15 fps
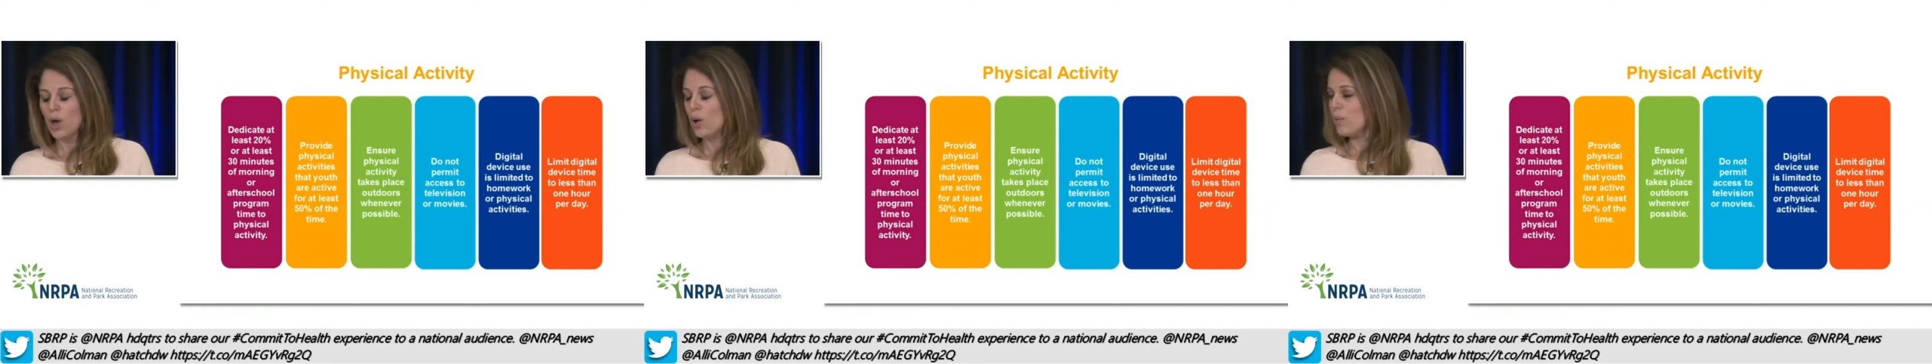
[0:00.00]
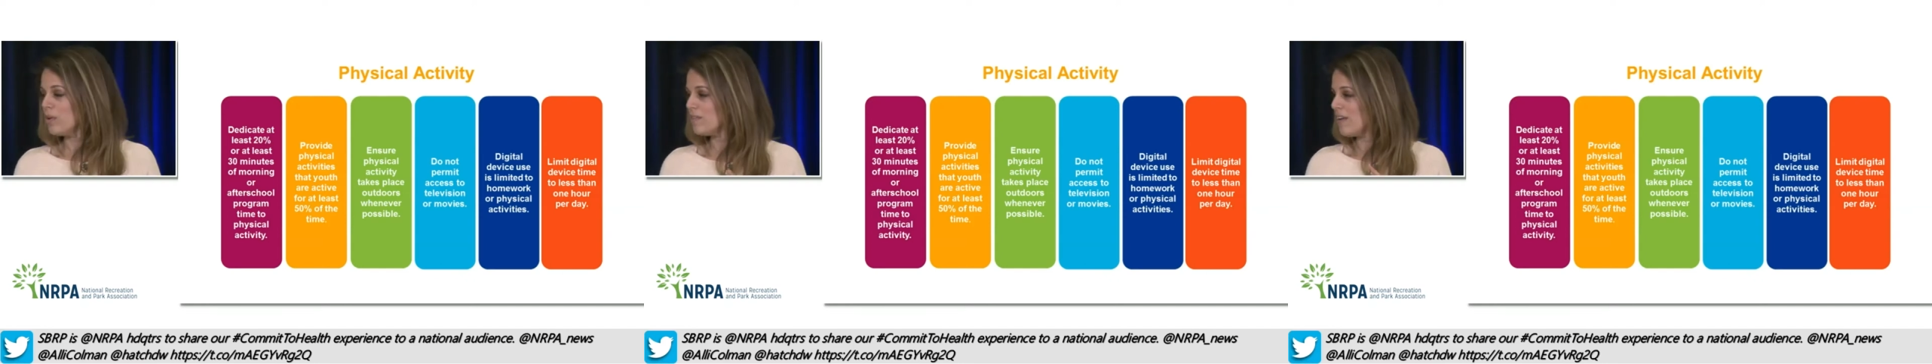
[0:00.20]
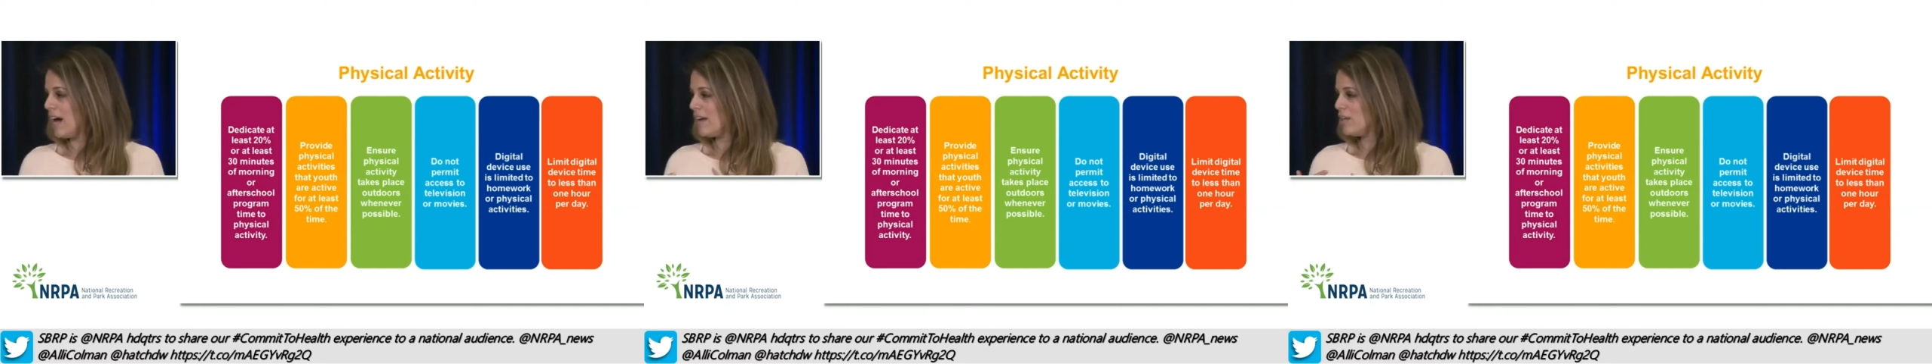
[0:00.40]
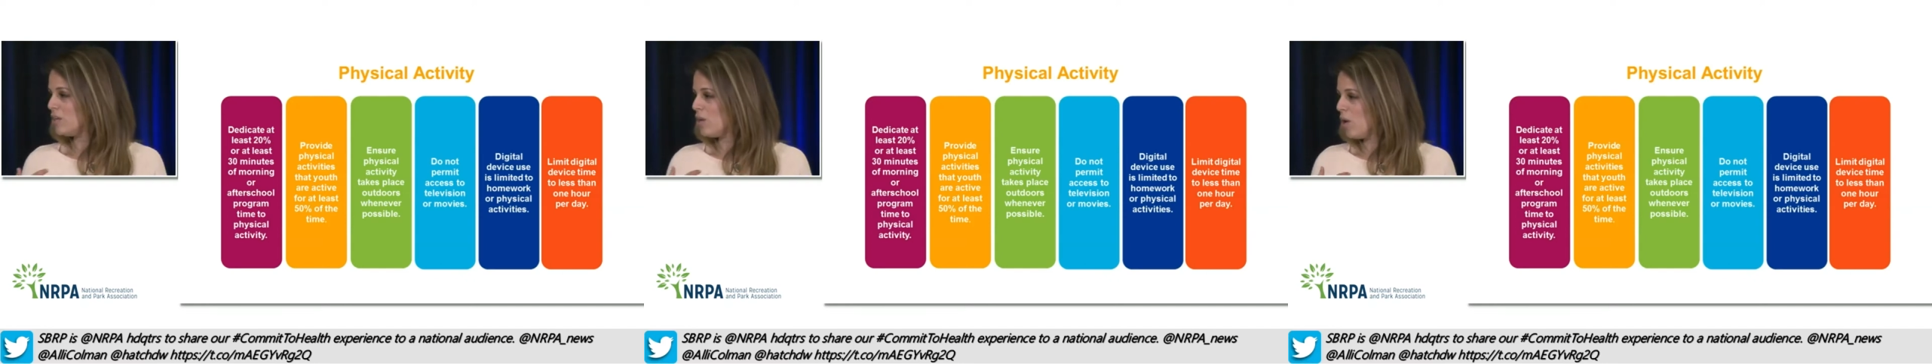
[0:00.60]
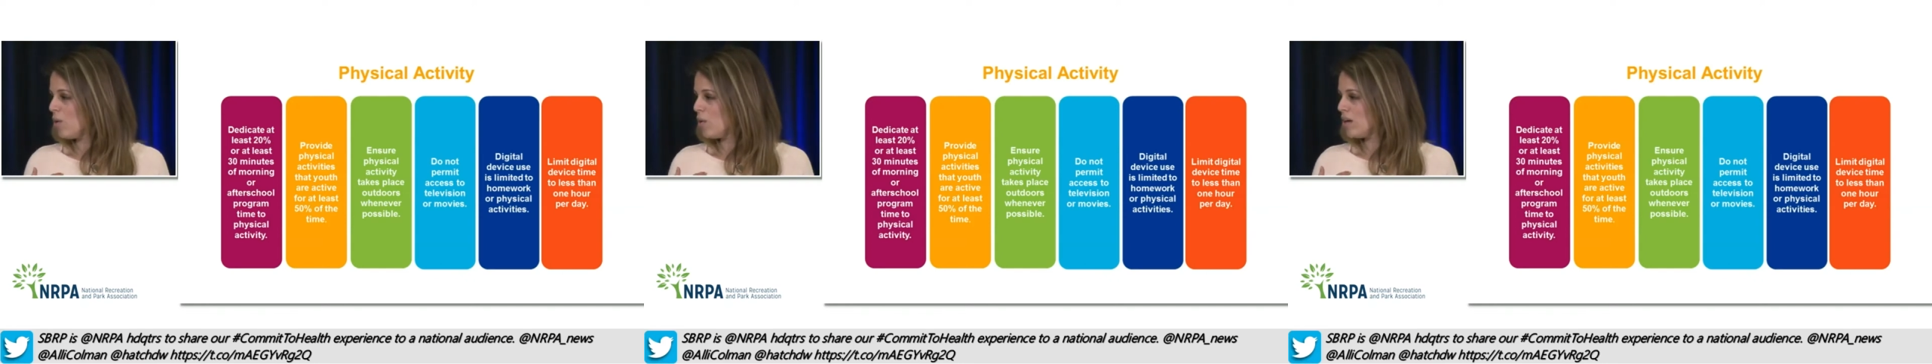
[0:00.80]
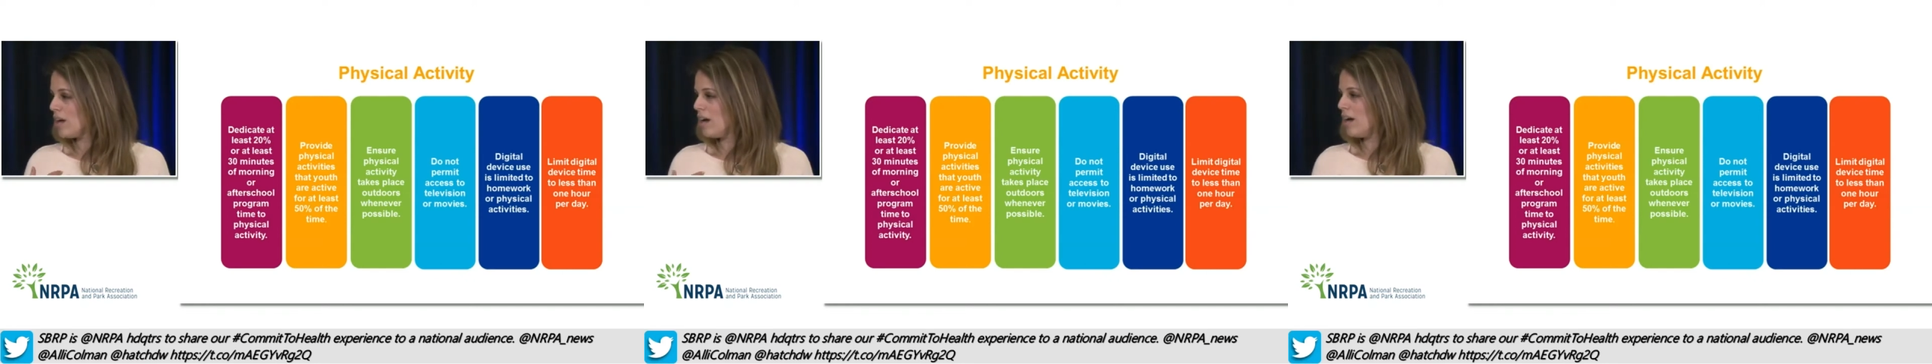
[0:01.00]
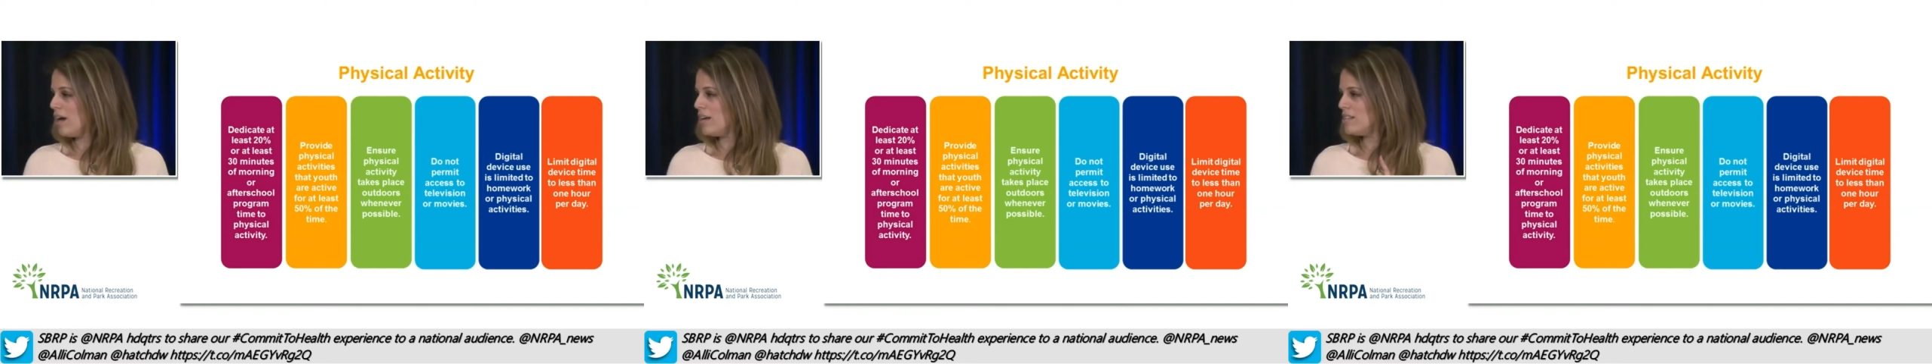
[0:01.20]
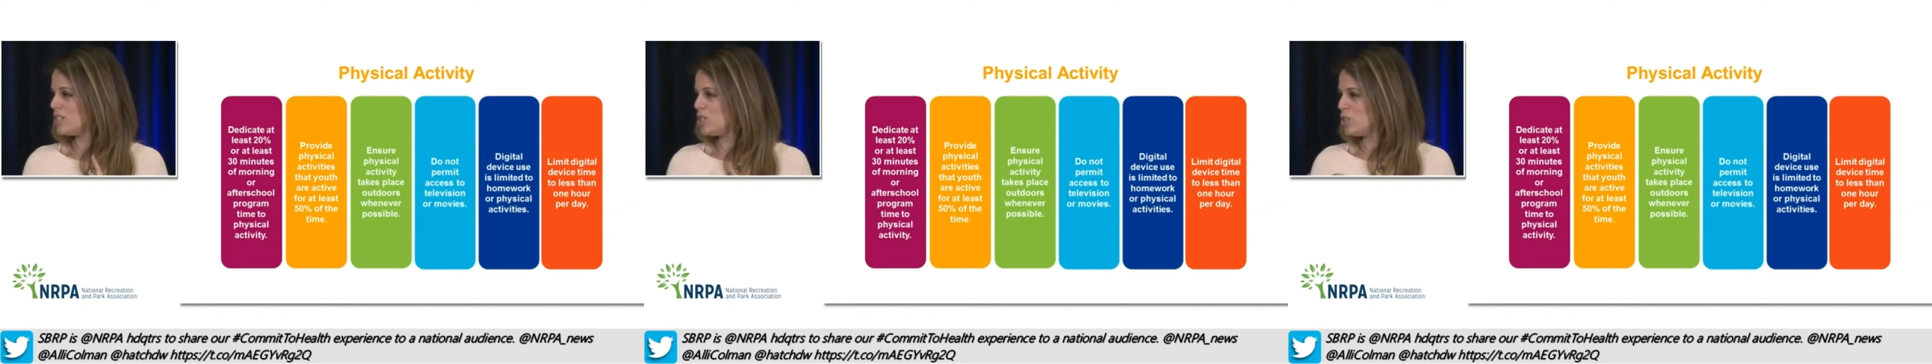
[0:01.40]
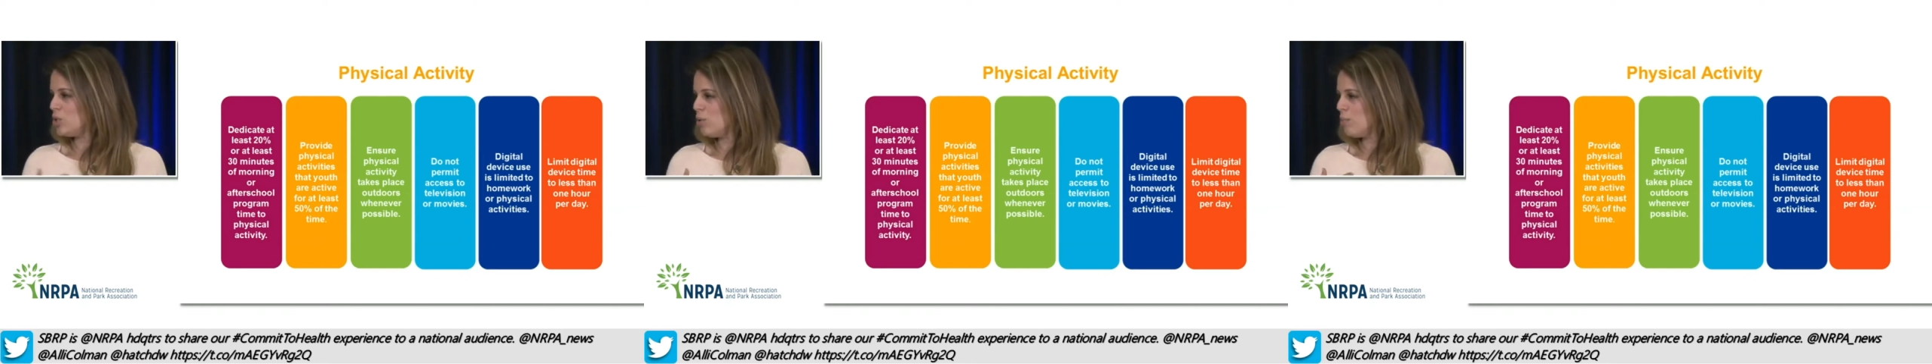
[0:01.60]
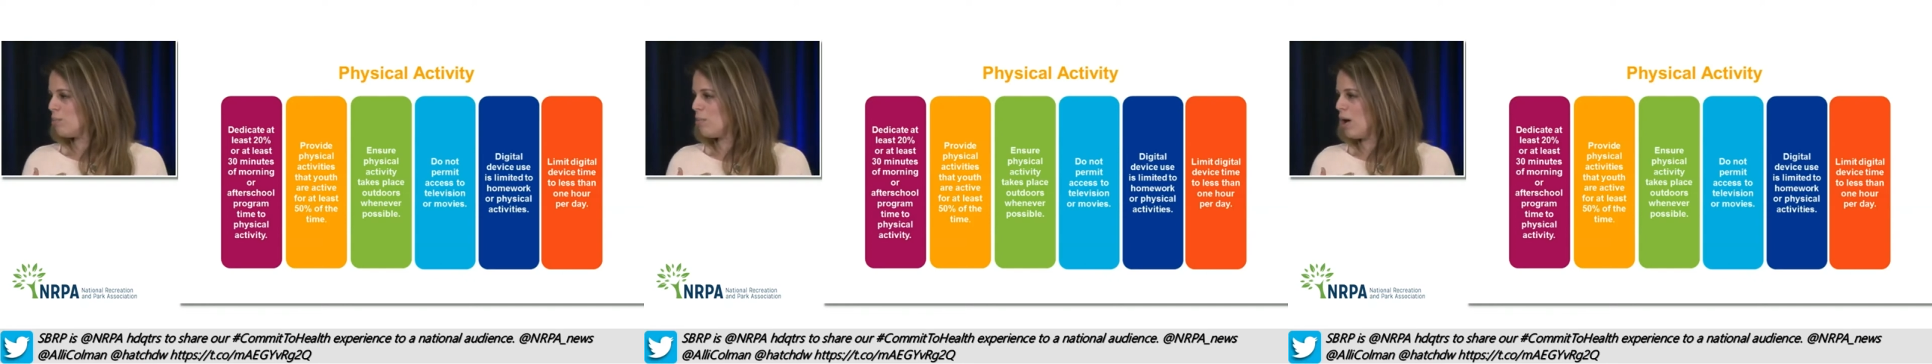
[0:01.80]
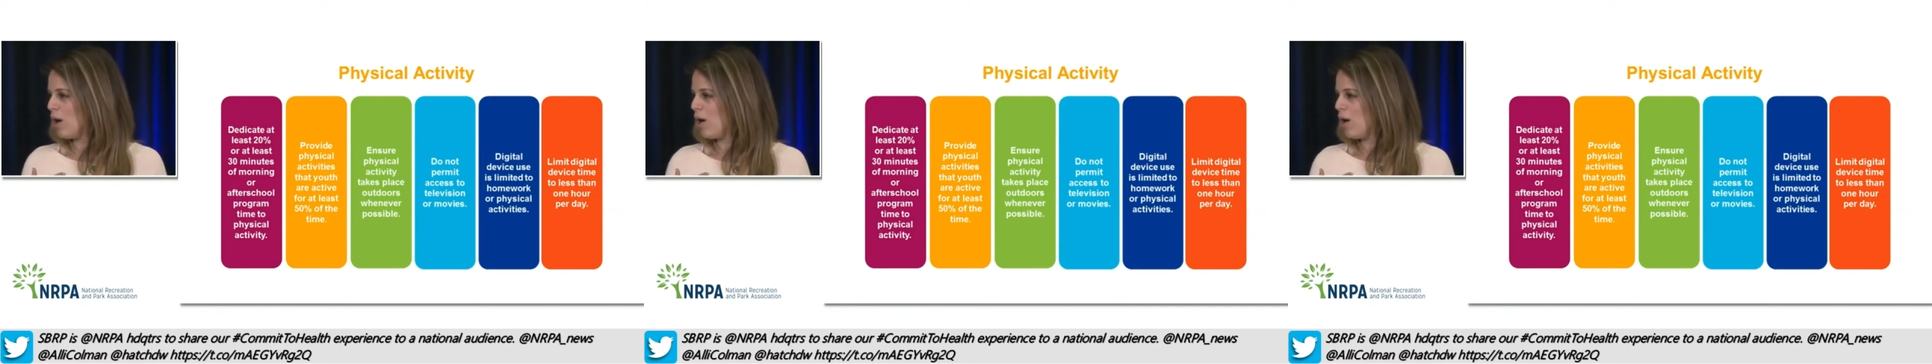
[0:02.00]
we've got yoga, Zumba.